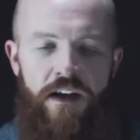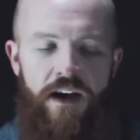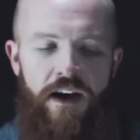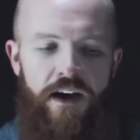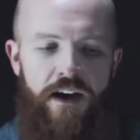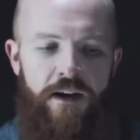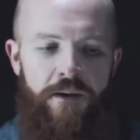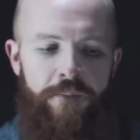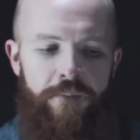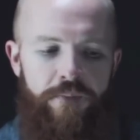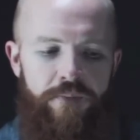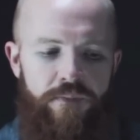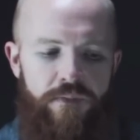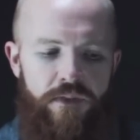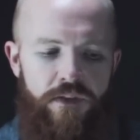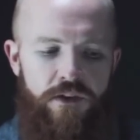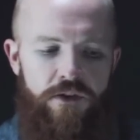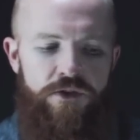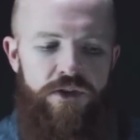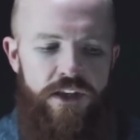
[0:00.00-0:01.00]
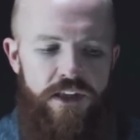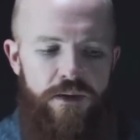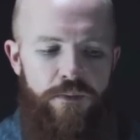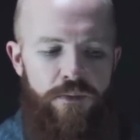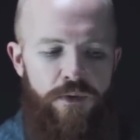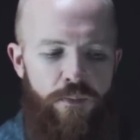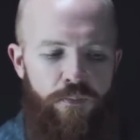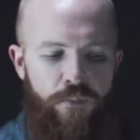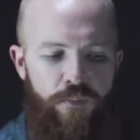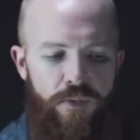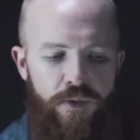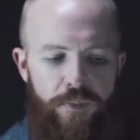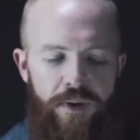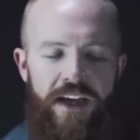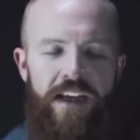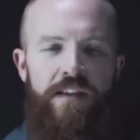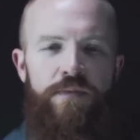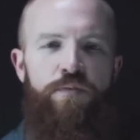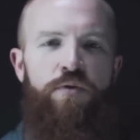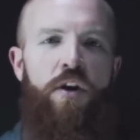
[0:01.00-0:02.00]
Um, you see, the, the, the,
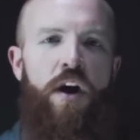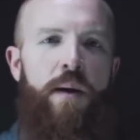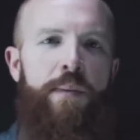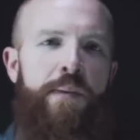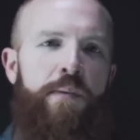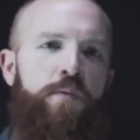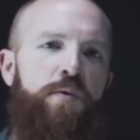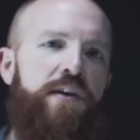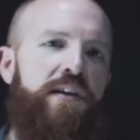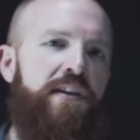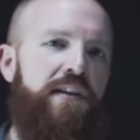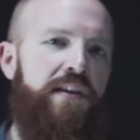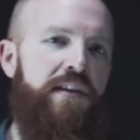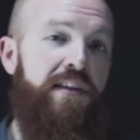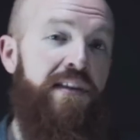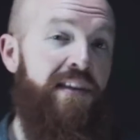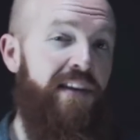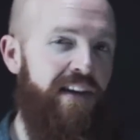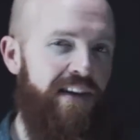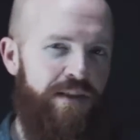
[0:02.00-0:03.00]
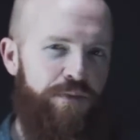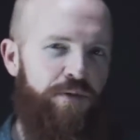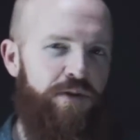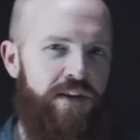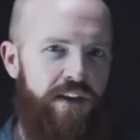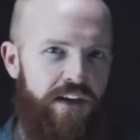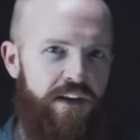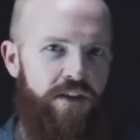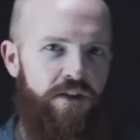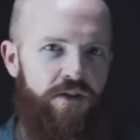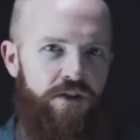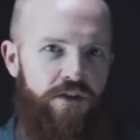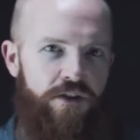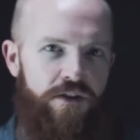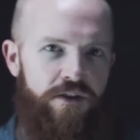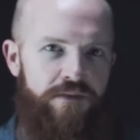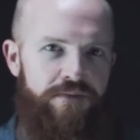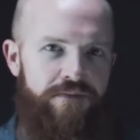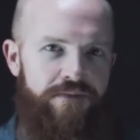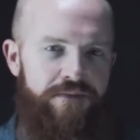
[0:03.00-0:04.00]
biggest problem with this
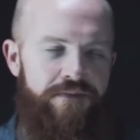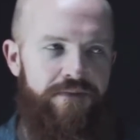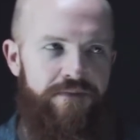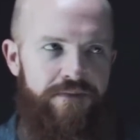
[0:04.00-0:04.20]
particular